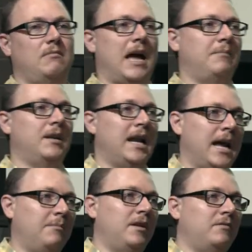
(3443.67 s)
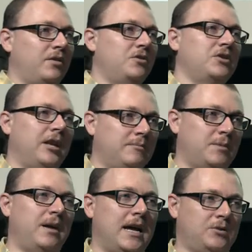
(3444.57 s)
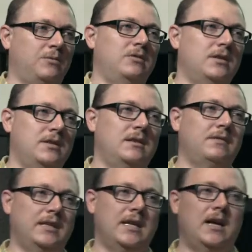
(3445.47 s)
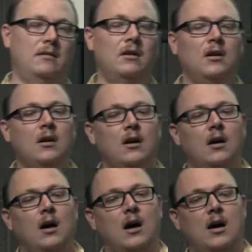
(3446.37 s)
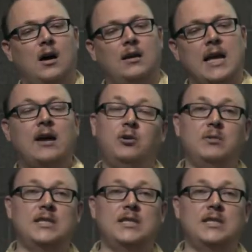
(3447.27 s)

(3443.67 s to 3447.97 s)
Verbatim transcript: admin admin for usernames and passwords and stuff like that. Uh, Yahoo was